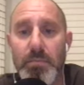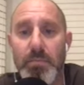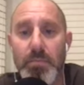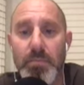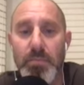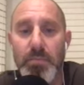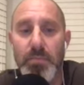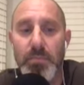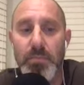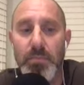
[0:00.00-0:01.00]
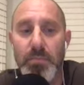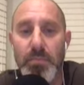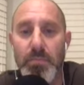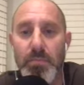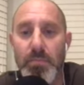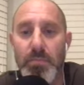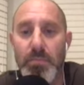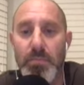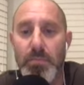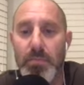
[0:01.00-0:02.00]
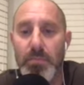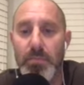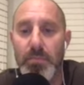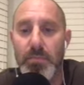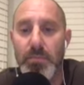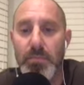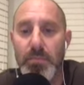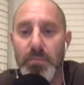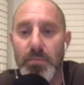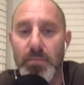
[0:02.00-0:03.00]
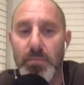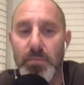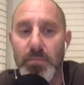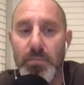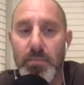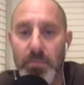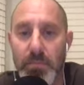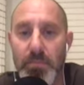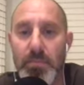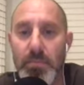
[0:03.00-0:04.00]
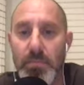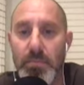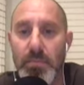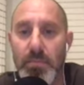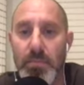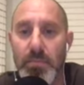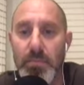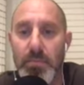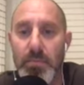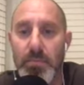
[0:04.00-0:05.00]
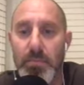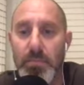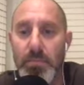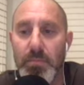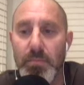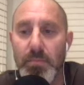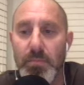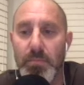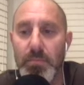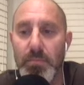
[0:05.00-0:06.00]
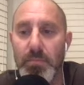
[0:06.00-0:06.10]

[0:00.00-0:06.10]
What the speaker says: (silent)